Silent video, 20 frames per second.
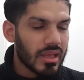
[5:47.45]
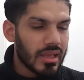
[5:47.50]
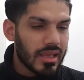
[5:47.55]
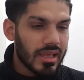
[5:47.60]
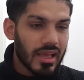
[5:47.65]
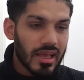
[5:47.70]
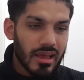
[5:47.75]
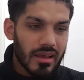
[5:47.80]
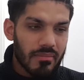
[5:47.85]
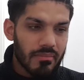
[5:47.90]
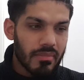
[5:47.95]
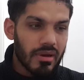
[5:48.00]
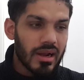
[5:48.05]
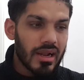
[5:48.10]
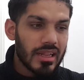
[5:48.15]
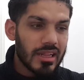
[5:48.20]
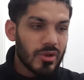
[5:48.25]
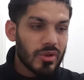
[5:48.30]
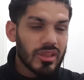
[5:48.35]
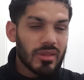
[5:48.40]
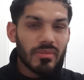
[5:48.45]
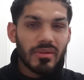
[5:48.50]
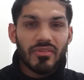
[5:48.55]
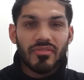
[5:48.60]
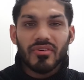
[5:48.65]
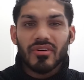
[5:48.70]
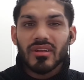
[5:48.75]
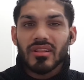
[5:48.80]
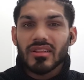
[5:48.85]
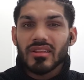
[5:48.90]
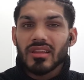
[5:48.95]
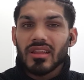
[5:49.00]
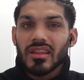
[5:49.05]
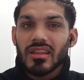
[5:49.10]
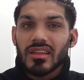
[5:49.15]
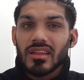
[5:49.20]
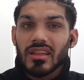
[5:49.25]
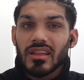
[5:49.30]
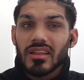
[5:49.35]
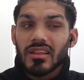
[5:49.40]
Yeah, but let's see what they bring for us in,
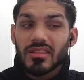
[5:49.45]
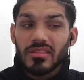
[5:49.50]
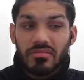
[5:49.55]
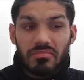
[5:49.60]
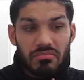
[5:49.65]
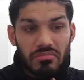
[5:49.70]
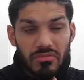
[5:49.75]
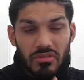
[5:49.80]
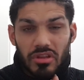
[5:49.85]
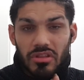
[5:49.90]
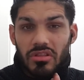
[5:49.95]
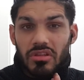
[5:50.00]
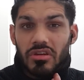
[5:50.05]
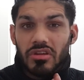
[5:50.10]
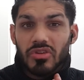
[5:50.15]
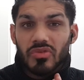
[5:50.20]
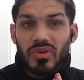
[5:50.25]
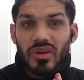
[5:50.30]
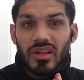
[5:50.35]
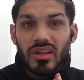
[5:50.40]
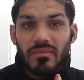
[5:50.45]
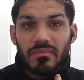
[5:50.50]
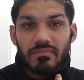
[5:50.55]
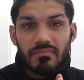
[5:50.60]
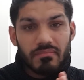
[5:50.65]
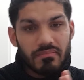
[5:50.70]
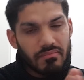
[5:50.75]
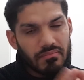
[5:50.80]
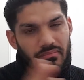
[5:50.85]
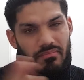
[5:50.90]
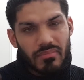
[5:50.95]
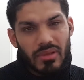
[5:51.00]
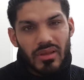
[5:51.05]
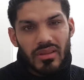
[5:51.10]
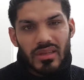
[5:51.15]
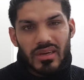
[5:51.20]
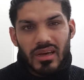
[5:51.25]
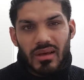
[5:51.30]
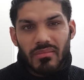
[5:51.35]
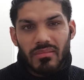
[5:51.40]
in the, the, third trailer. Yeah,
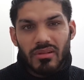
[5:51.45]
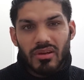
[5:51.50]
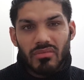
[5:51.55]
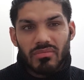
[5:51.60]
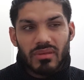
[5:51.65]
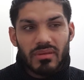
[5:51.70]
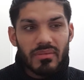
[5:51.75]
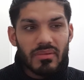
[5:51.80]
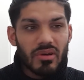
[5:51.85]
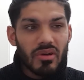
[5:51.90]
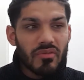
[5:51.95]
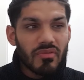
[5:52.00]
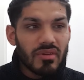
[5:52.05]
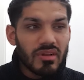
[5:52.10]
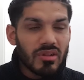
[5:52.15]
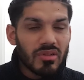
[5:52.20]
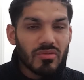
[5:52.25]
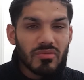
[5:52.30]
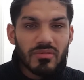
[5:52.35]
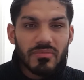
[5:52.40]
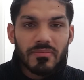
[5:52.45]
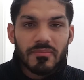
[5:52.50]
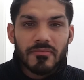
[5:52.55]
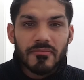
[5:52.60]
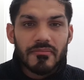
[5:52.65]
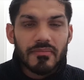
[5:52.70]
that comes out maybe hopefully soon.